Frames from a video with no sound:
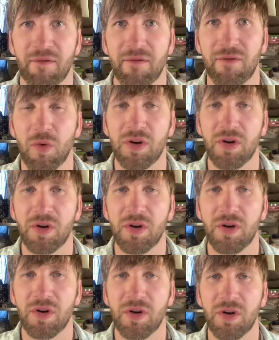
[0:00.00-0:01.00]
47
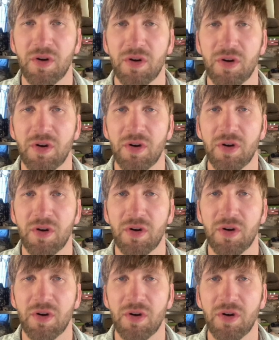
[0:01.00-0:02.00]
orders for
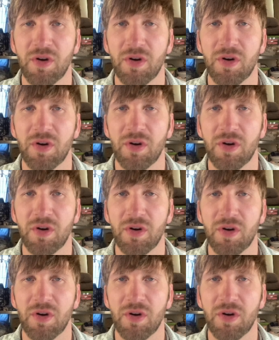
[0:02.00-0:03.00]

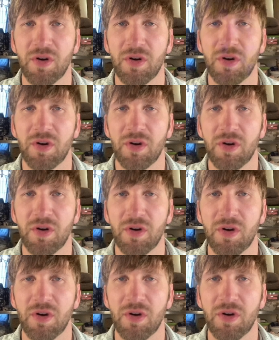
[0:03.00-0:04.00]
$2,280.
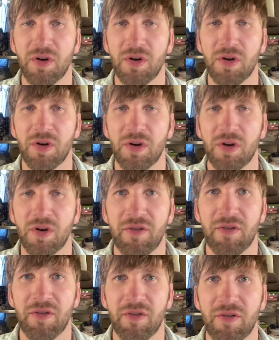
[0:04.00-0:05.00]
One of
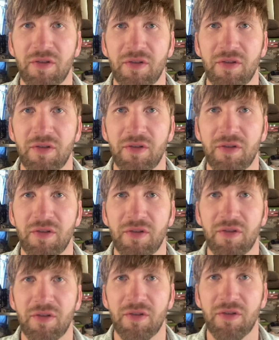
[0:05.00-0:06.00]
the slowest weeks that we've
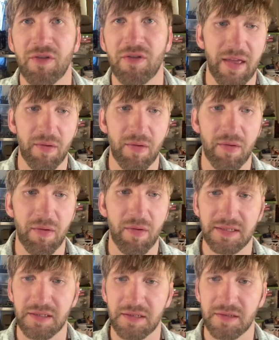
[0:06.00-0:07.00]
had in probably the
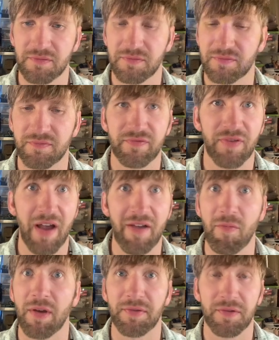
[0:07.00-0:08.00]
last 5
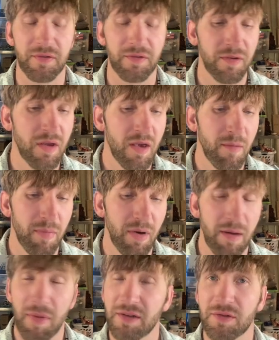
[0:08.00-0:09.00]
months. But
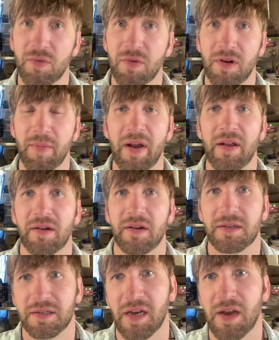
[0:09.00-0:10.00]
I'm not too worried about it
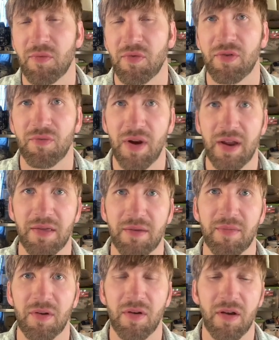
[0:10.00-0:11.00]
because, again, we're right in the
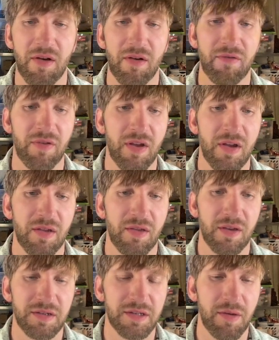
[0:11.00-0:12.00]
middle of
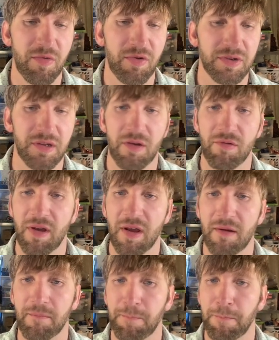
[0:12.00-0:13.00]
the summer slowdown.